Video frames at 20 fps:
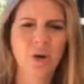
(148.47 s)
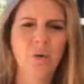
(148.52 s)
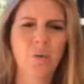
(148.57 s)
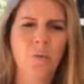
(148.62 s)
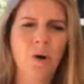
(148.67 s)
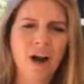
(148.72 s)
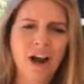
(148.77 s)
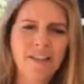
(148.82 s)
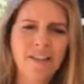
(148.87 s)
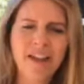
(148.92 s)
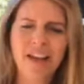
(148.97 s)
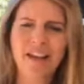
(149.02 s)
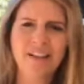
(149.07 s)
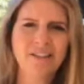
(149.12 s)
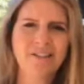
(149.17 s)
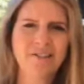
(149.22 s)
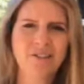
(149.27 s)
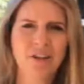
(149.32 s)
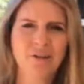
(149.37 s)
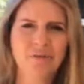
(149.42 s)
why they had
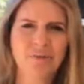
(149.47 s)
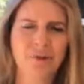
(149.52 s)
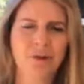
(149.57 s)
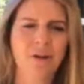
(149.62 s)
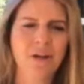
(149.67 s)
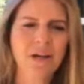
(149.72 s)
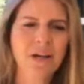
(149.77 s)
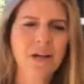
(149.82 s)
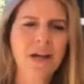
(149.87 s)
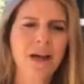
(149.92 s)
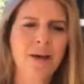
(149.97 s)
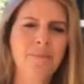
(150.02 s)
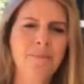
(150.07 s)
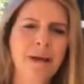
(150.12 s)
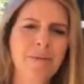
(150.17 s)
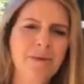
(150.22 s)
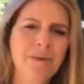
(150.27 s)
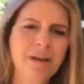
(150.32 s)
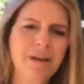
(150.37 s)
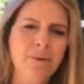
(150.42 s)
to suffer. And
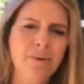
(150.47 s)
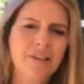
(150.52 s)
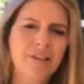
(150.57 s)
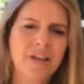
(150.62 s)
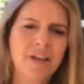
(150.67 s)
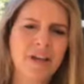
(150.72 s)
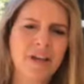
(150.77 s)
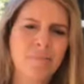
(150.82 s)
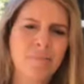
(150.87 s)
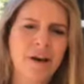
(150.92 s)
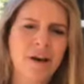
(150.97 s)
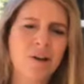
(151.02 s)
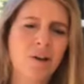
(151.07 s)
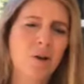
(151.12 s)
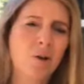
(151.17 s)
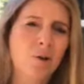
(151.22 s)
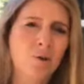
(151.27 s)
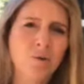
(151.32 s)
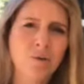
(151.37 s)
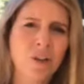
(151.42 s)
maybe we think about
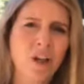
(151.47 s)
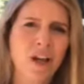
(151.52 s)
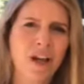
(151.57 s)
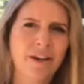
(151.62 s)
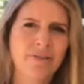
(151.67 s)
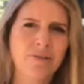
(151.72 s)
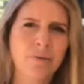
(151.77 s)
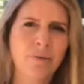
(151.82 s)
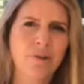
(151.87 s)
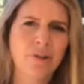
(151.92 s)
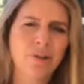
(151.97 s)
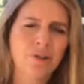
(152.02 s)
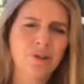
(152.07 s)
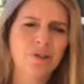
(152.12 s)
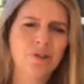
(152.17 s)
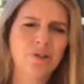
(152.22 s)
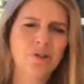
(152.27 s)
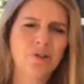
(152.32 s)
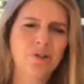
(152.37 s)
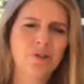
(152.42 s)
our own lives and we don't
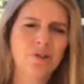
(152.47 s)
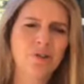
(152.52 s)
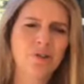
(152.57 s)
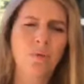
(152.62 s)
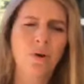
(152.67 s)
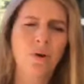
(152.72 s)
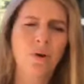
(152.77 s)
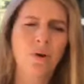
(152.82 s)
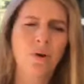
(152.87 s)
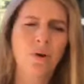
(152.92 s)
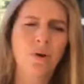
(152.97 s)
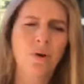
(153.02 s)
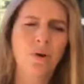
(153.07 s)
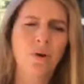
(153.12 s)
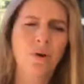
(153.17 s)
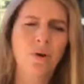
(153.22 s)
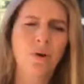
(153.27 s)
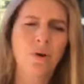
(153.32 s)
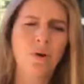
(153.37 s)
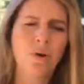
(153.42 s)
understand why
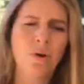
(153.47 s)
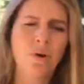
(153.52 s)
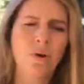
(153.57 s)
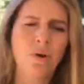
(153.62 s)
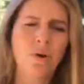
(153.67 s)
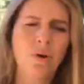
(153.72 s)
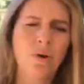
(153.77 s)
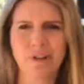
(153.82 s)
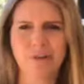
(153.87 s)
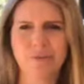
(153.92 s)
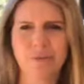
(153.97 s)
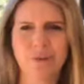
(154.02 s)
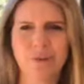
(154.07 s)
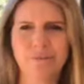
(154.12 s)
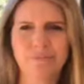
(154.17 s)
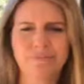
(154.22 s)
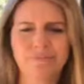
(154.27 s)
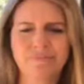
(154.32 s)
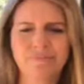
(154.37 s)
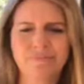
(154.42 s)
we suffer.
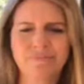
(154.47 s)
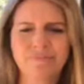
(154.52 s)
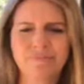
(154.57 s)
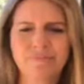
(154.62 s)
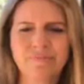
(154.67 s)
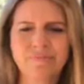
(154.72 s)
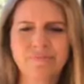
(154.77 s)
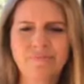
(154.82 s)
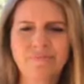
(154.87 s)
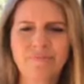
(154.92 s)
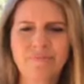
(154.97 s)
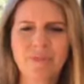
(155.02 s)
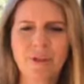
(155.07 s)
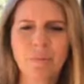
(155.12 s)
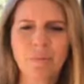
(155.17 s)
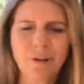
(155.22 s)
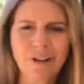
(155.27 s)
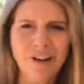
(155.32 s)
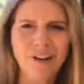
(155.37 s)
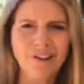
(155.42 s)

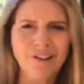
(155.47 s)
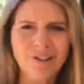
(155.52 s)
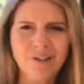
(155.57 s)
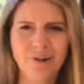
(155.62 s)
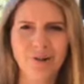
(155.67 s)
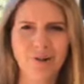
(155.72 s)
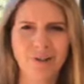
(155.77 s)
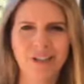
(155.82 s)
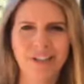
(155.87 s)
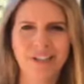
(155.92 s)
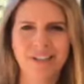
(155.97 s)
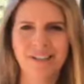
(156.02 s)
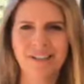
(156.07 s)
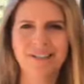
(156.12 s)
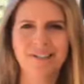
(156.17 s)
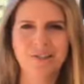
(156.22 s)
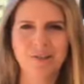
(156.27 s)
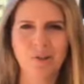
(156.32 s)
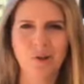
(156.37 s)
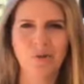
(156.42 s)
But our story
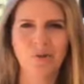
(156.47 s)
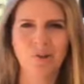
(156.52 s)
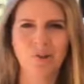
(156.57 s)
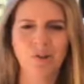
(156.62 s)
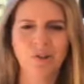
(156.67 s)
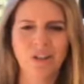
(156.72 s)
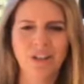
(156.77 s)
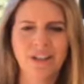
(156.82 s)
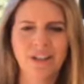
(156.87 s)
isn't over